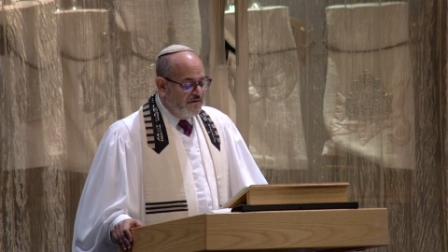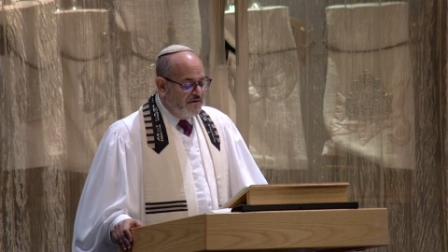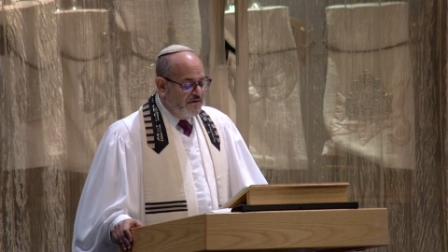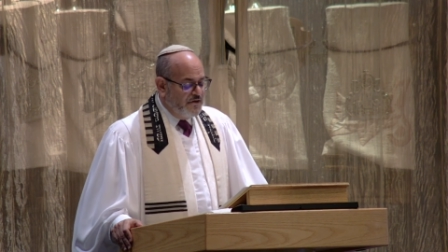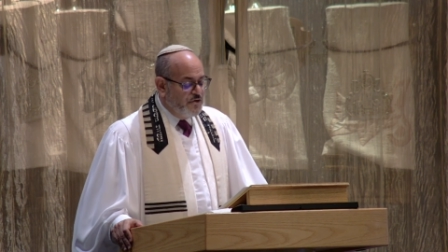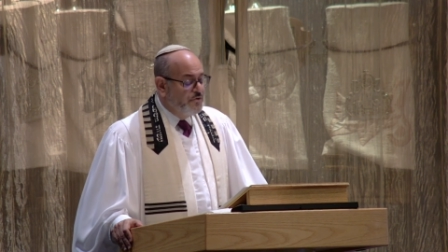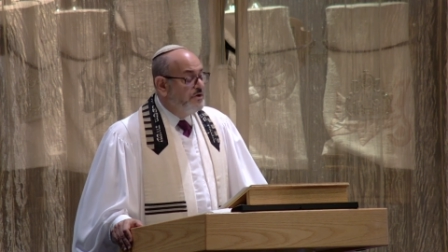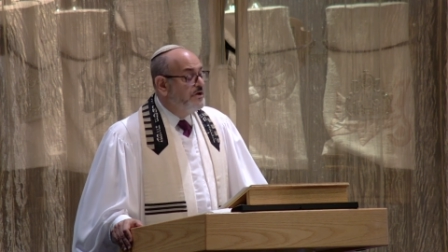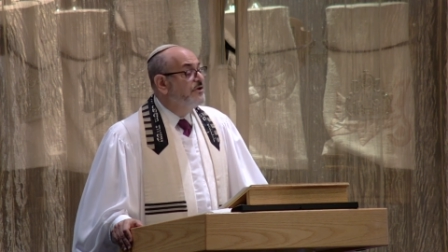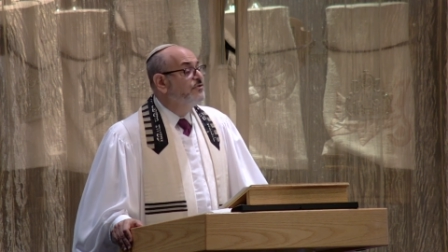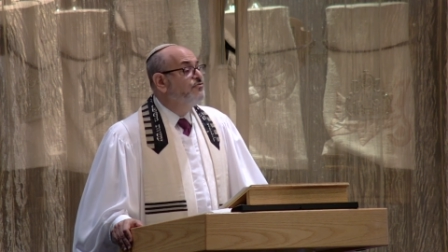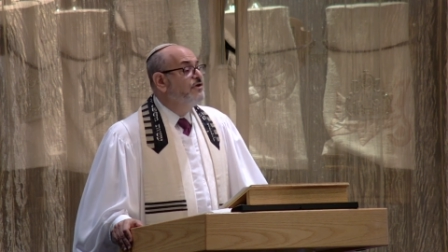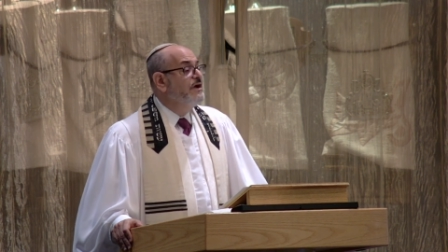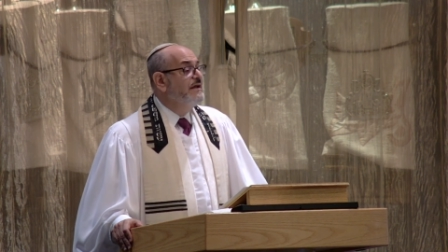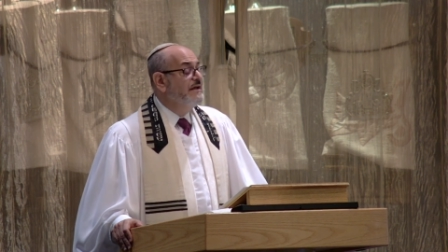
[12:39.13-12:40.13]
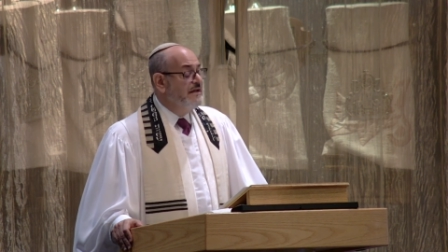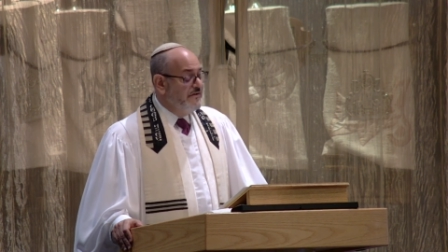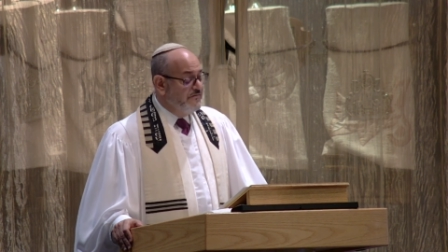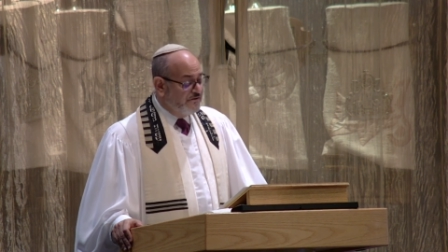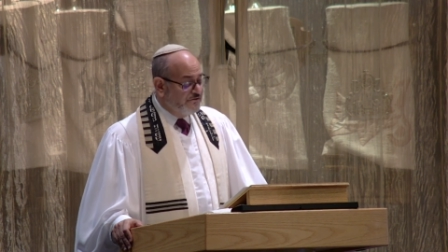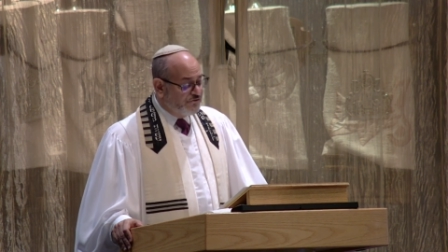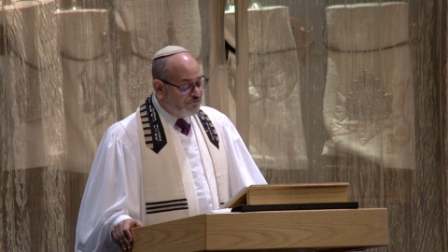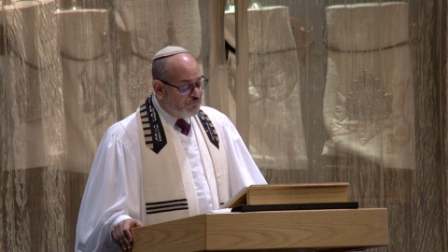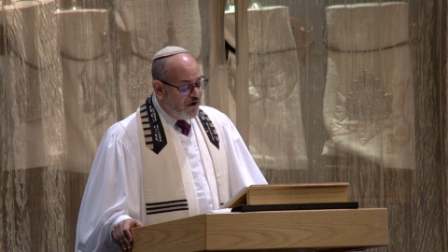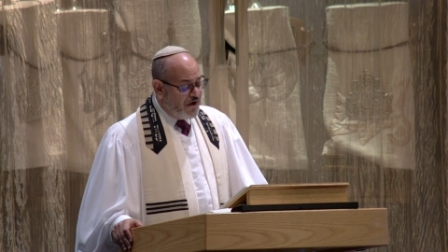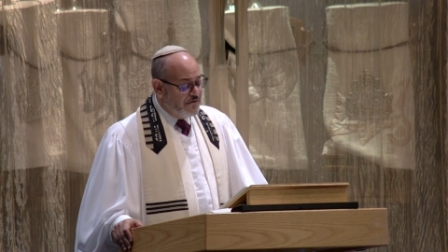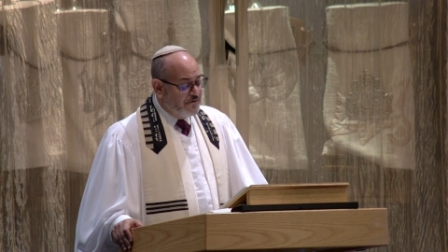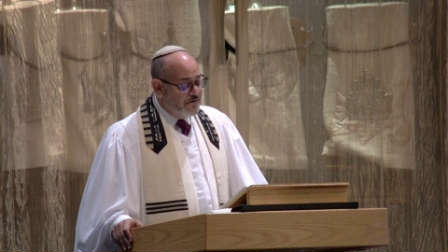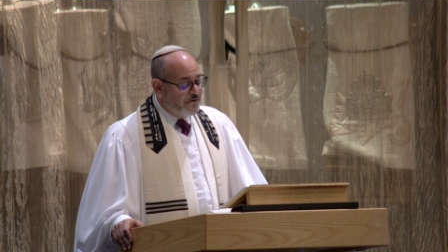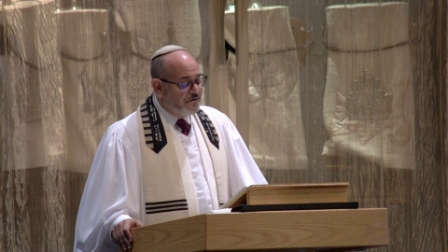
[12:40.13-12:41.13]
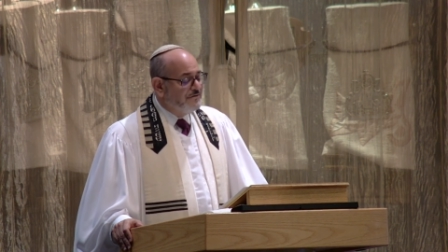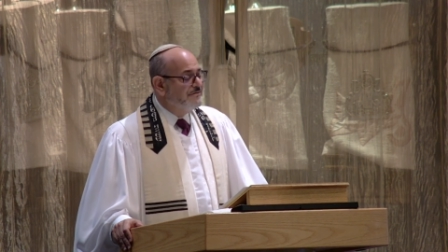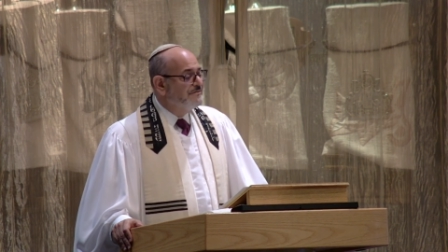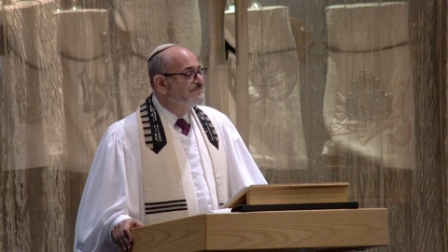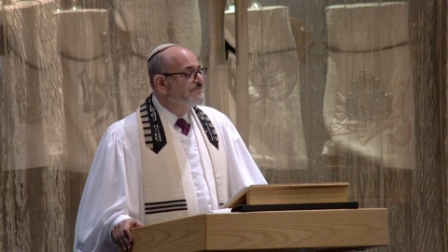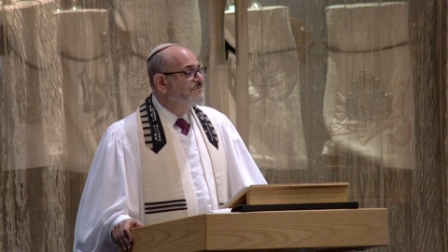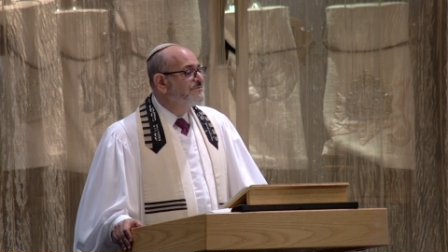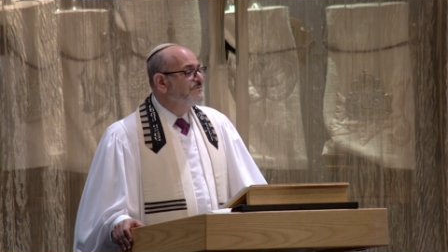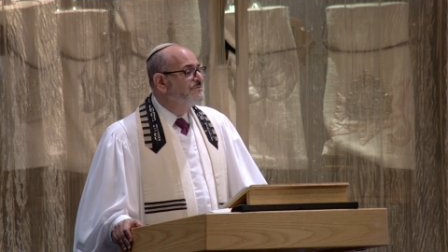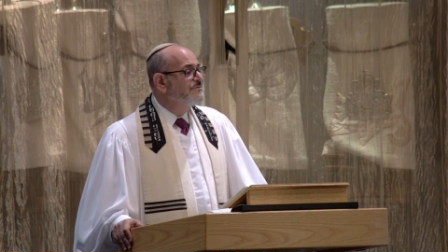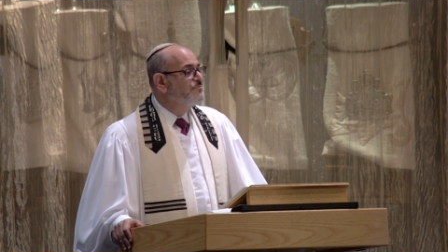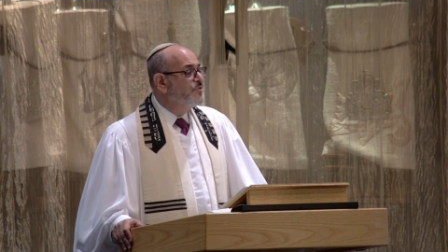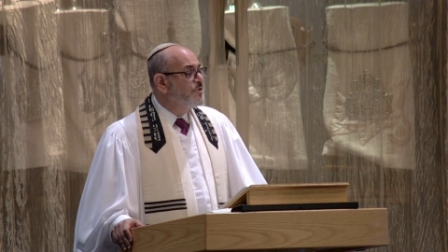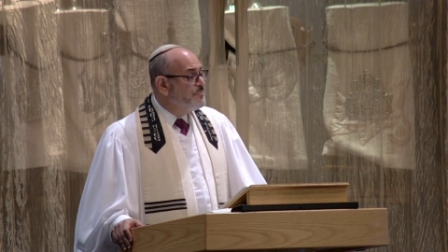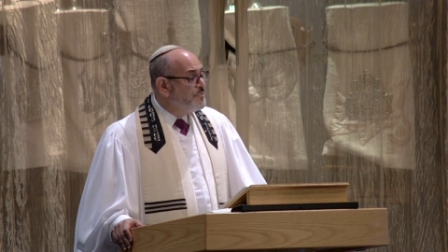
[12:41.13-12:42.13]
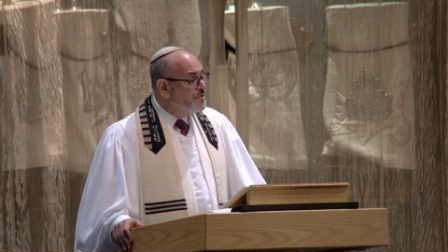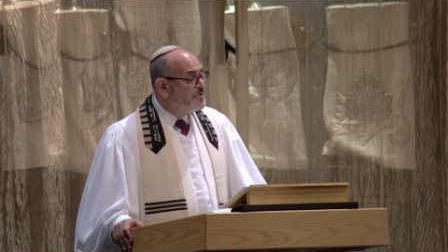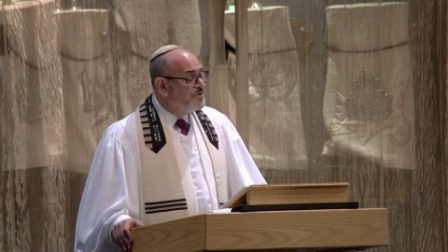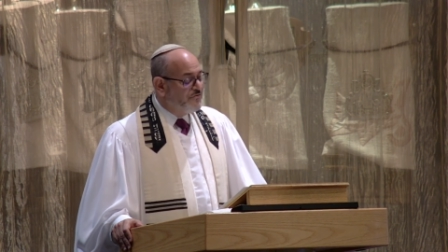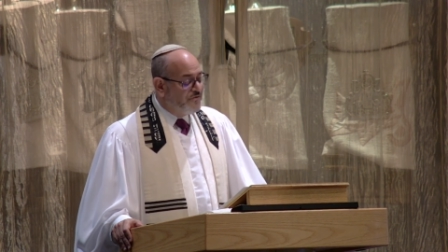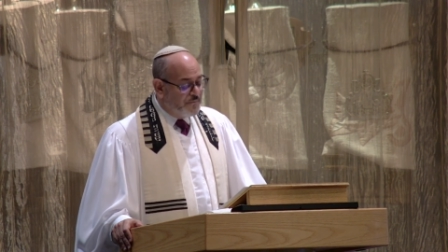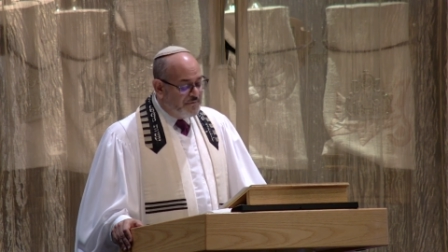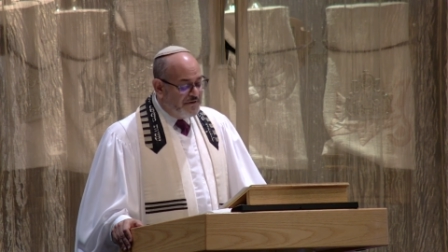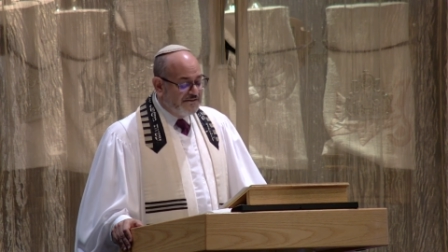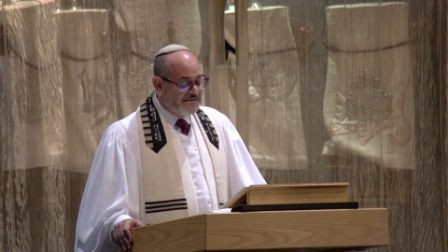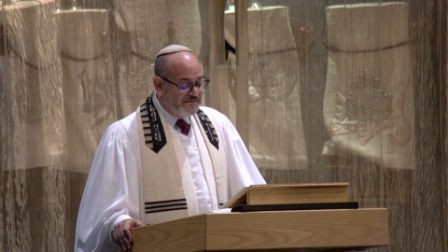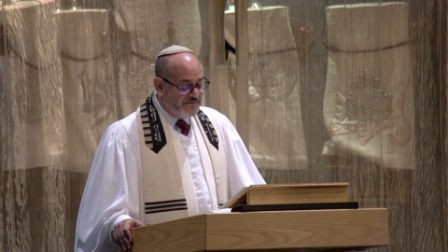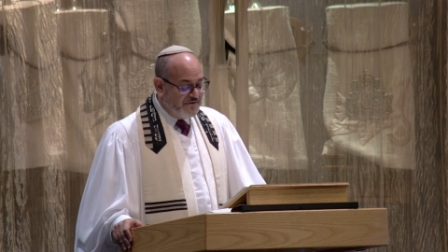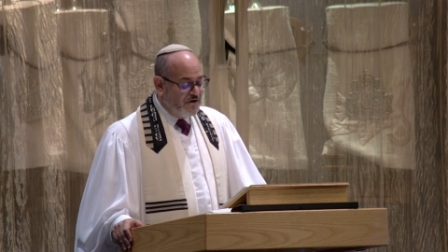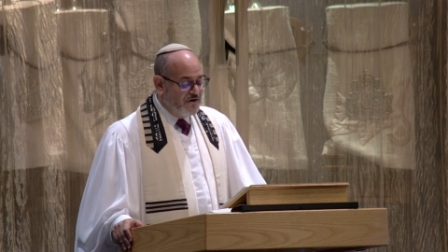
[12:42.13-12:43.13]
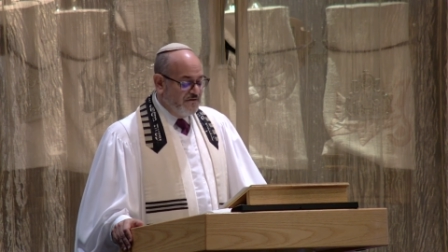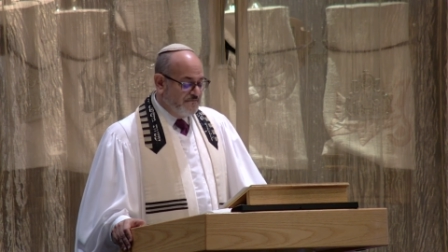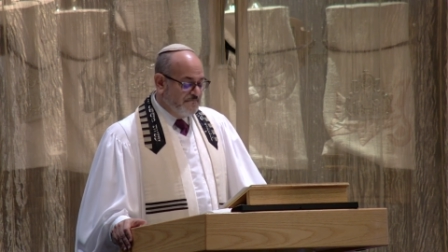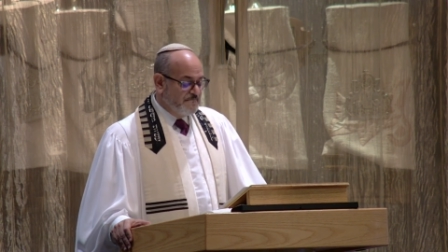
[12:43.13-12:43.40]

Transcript: you can create an even stronger, more beautiful piece of art.